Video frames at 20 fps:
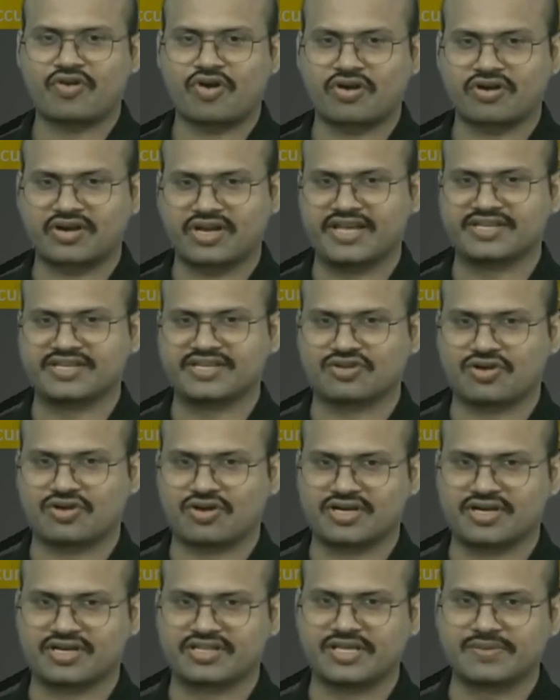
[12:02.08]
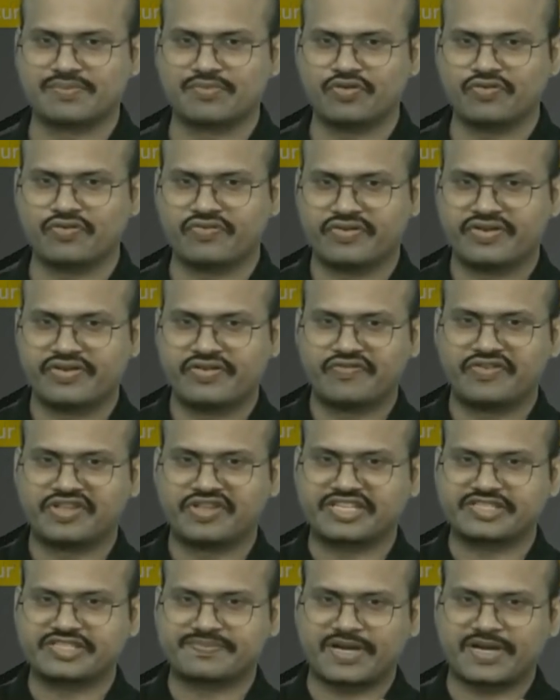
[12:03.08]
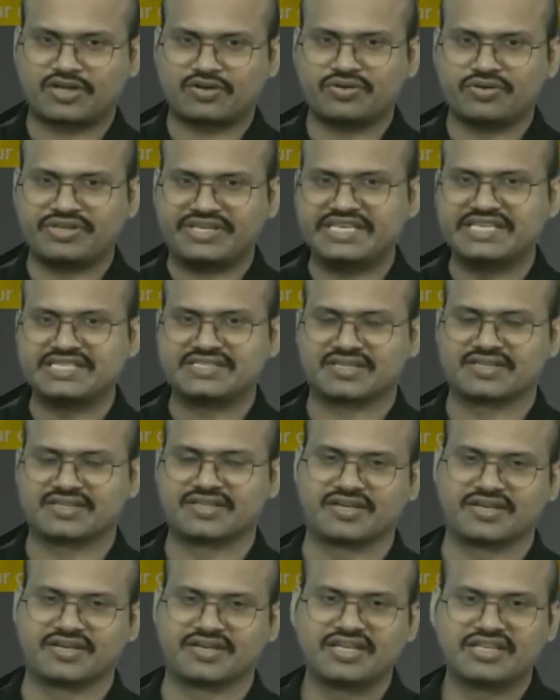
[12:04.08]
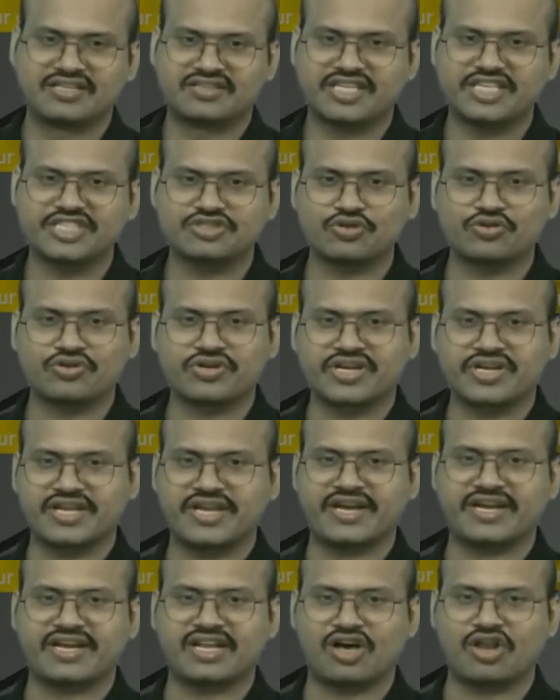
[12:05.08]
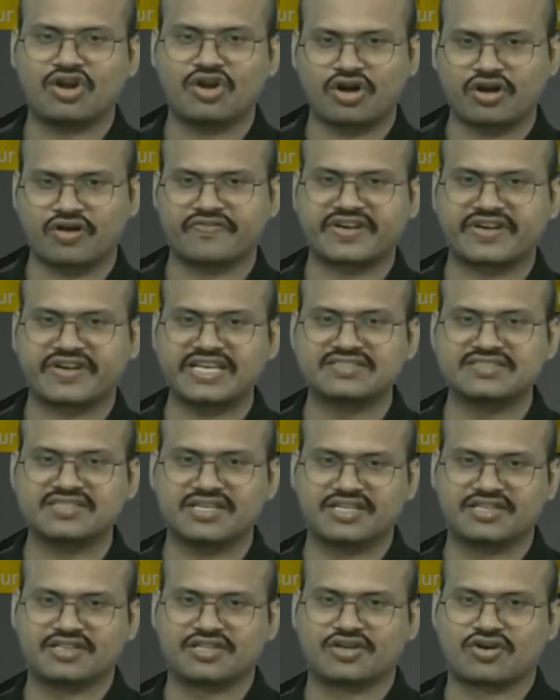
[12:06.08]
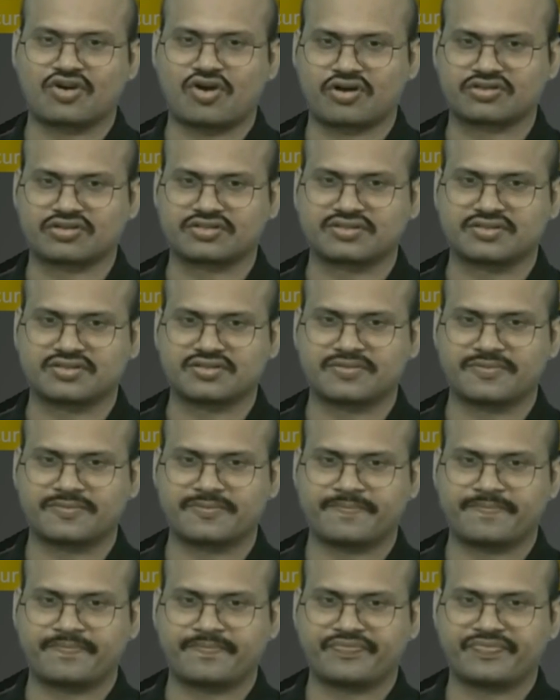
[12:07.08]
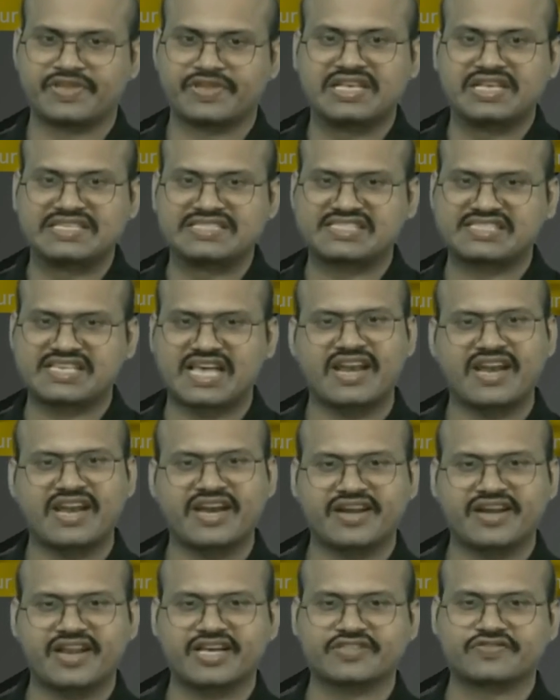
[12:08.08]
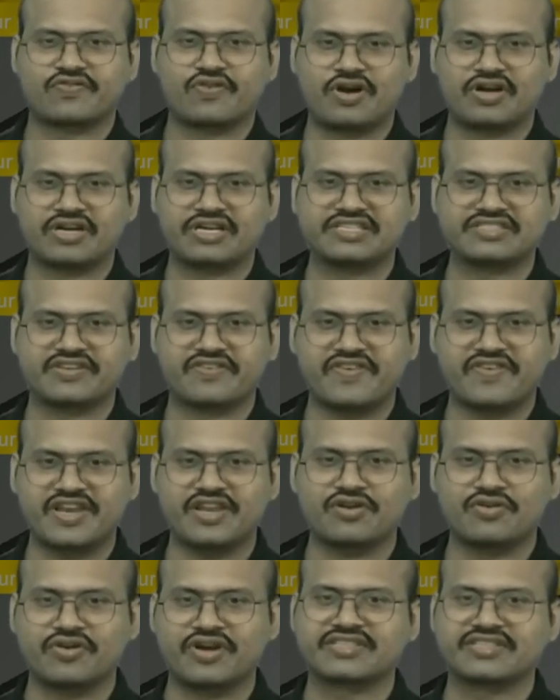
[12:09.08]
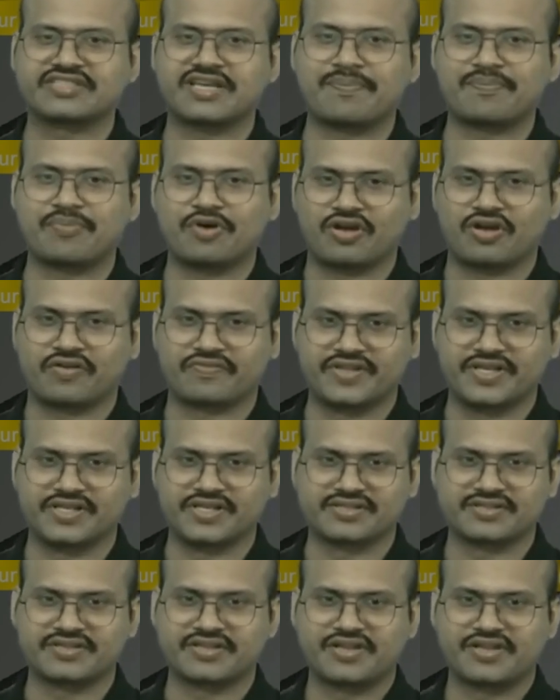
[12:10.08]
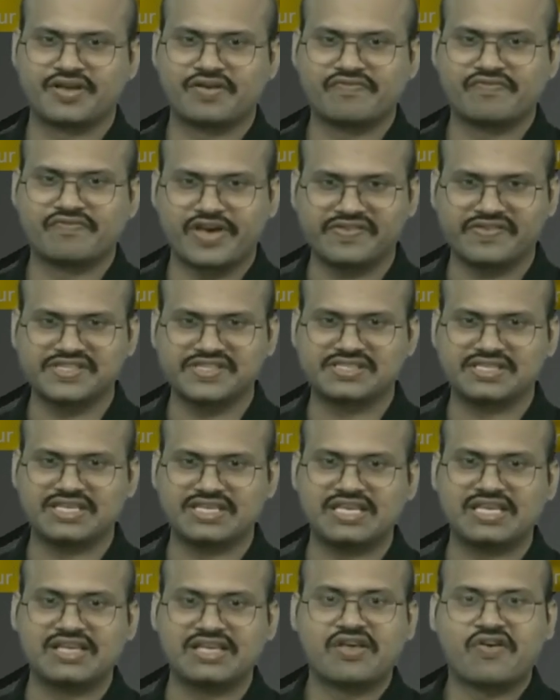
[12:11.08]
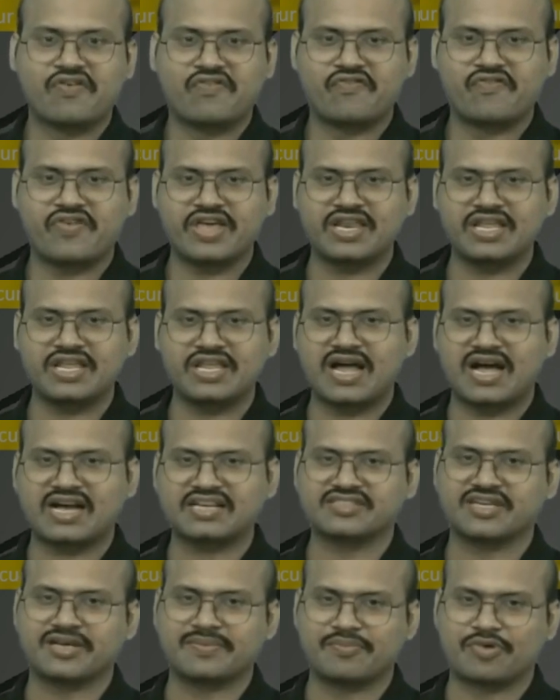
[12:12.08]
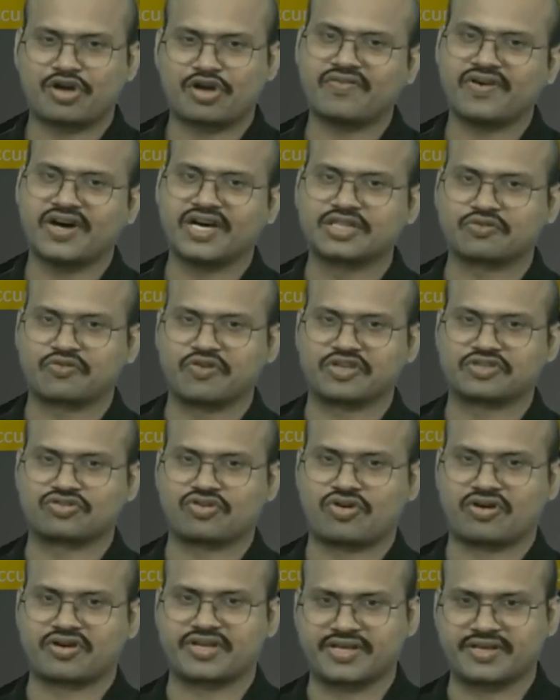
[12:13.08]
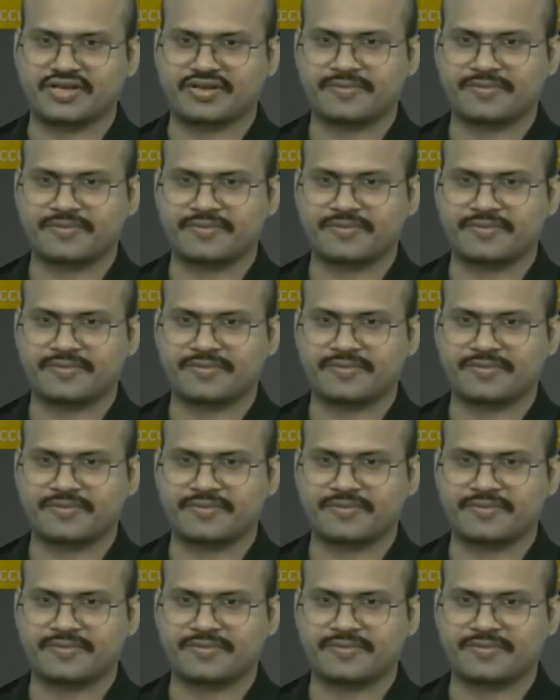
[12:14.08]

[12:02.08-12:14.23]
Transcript: layers occur. They move with respect to each other. This could create a lot of tension in the rocks. San Andreas fault is a very good example of this, where we see very large number of earthquakes occurring.